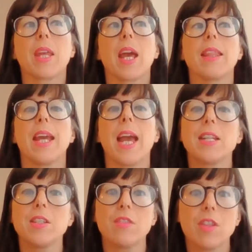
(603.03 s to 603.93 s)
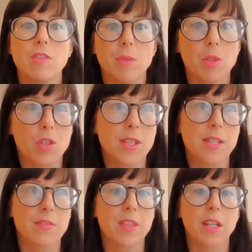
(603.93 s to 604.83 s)
At the end of the 3 watches
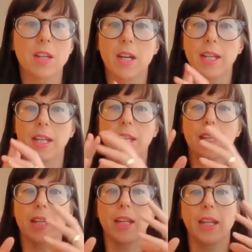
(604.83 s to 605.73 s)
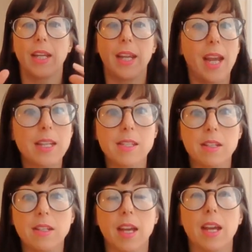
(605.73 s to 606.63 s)
of the night, he has
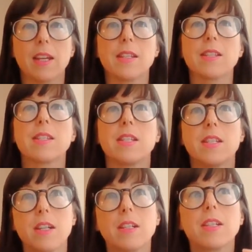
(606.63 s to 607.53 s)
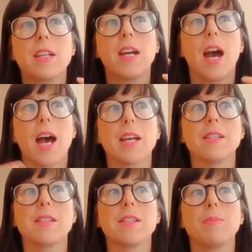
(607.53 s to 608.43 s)
done it. Siddhartha
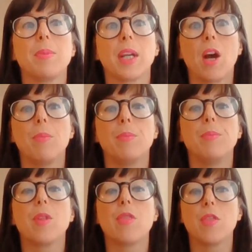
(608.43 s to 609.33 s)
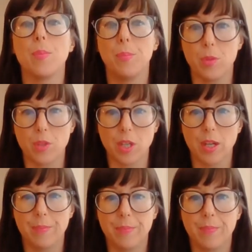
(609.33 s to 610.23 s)
has become the Buddha,
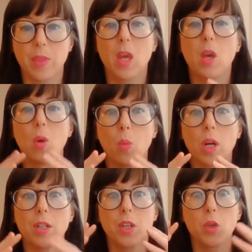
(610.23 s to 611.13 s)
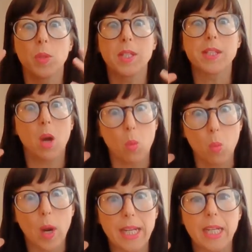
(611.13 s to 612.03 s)
one who is
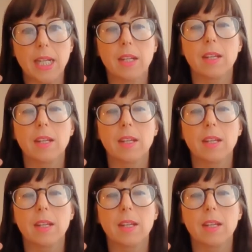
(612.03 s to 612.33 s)
awake.